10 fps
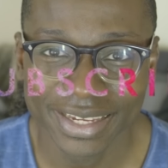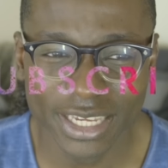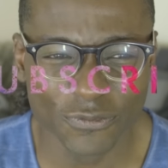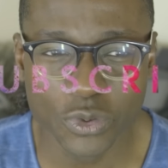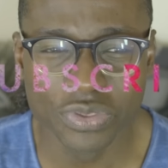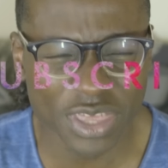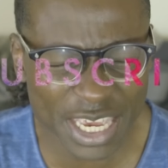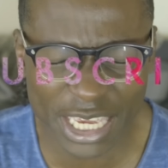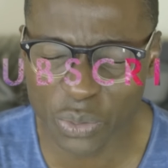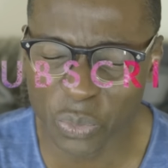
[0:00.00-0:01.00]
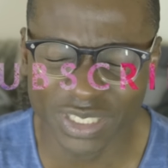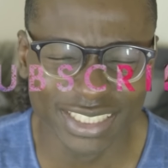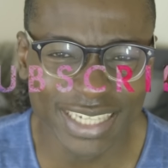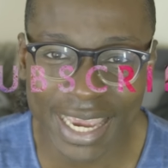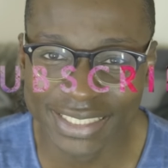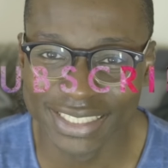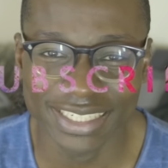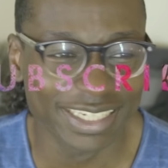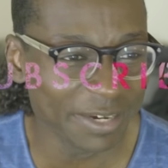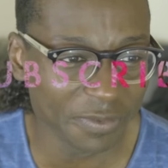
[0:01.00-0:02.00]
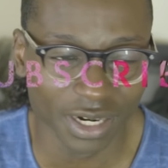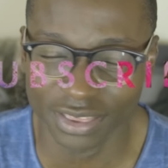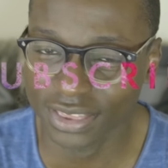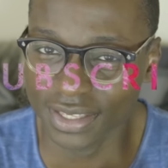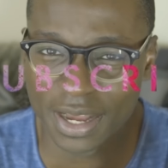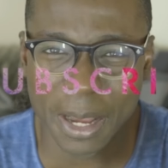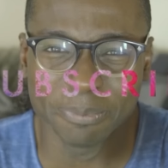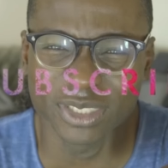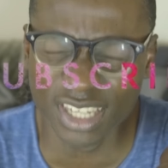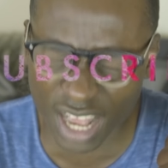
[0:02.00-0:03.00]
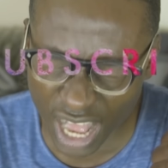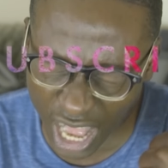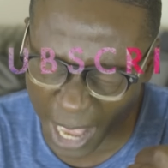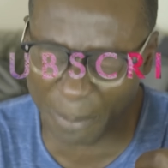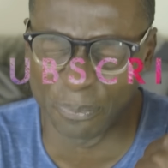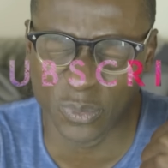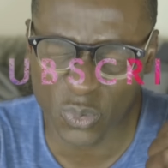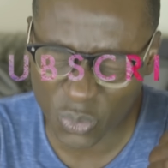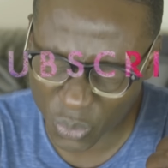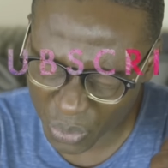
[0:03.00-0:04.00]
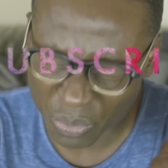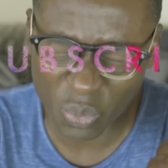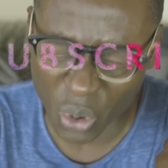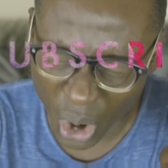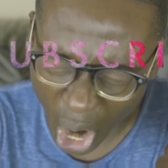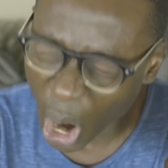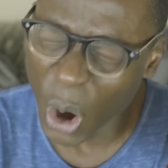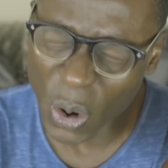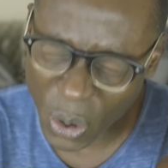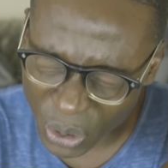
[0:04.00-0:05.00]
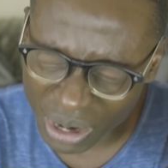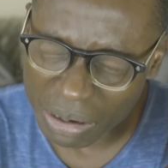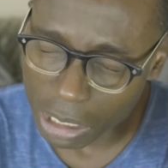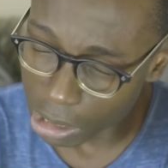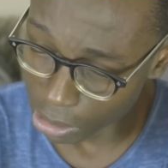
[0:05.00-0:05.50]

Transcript: if you think it was sexy, give it a thumbs up. Oh. Well,